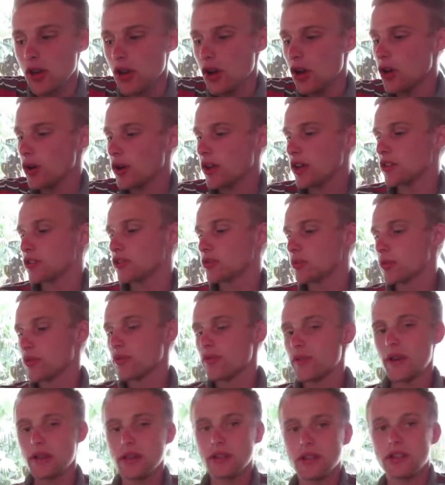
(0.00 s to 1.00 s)
Okay, so we're
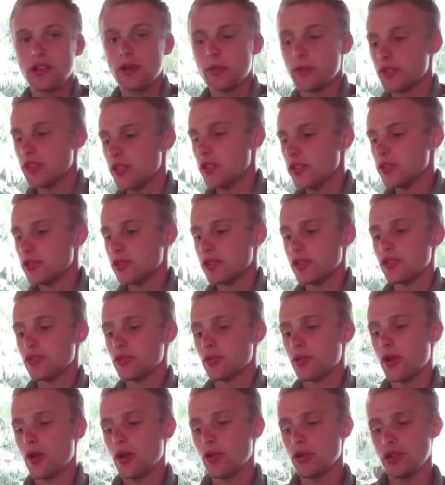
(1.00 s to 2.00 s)
finally done with this. These
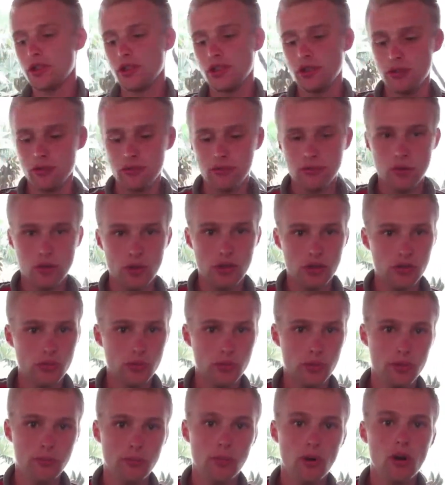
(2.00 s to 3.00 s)
are all the cookies
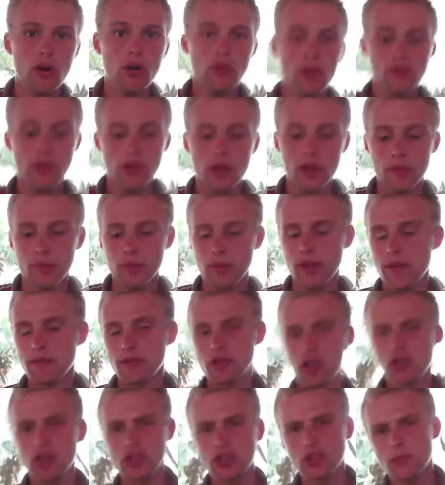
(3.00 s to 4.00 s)
we balled, and we have to
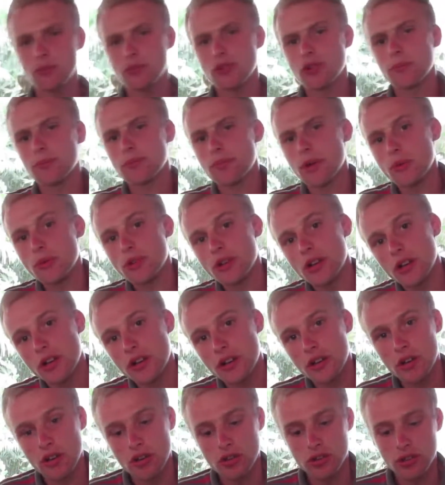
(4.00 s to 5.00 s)
cook them, but we're not
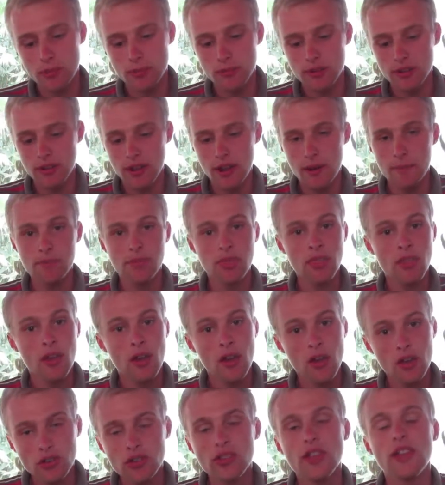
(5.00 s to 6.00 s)
going to cook them today.
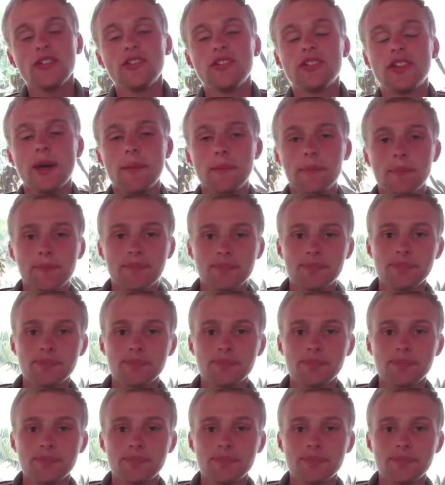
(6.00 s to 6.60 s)
So that's done.